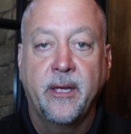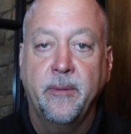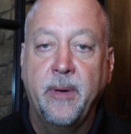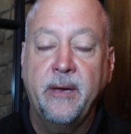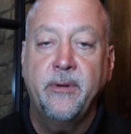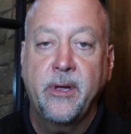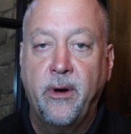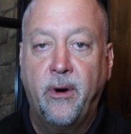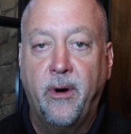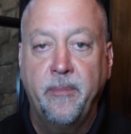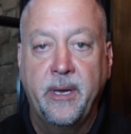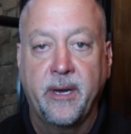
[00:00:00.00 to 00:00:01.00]
You may
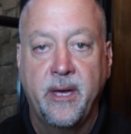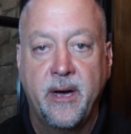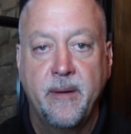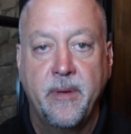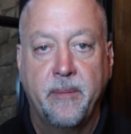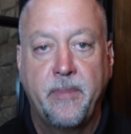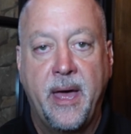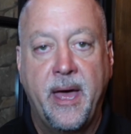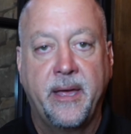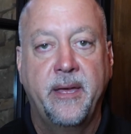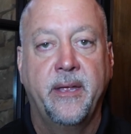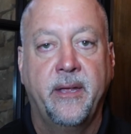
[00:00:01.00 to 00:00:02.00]
recall I made a comment
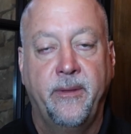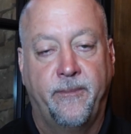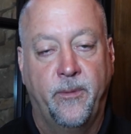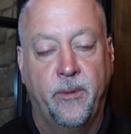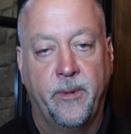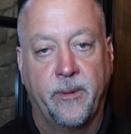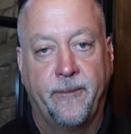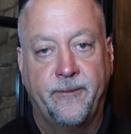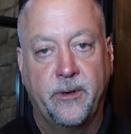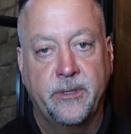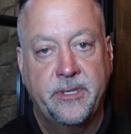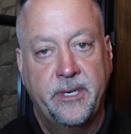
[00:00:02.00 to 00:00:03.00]
back when we were
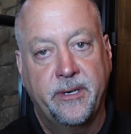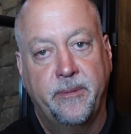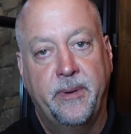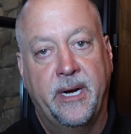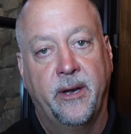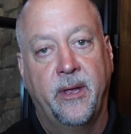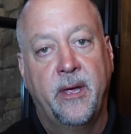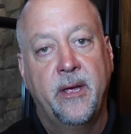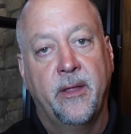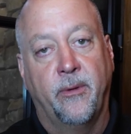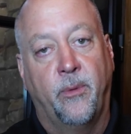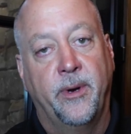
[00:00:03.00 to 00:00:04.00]
first here about
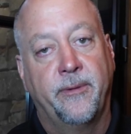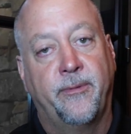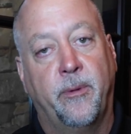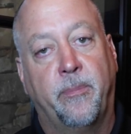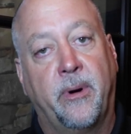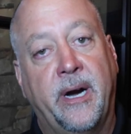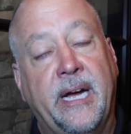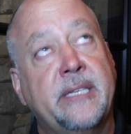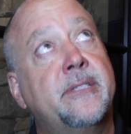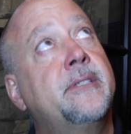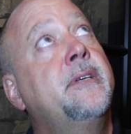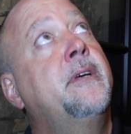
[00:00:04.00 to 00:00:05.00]
the wonderful
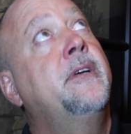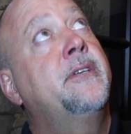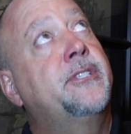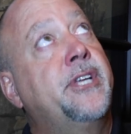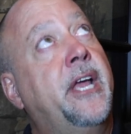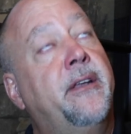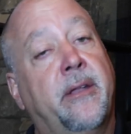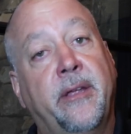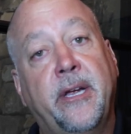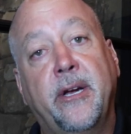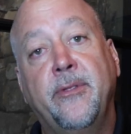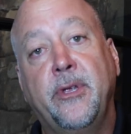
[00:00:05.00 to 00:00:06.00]
brass
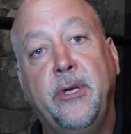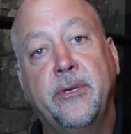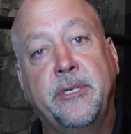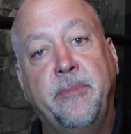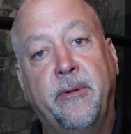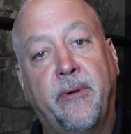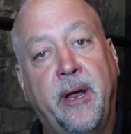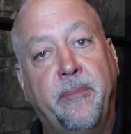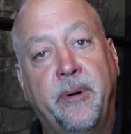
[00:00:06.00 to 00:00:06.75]
chandelier that used to be right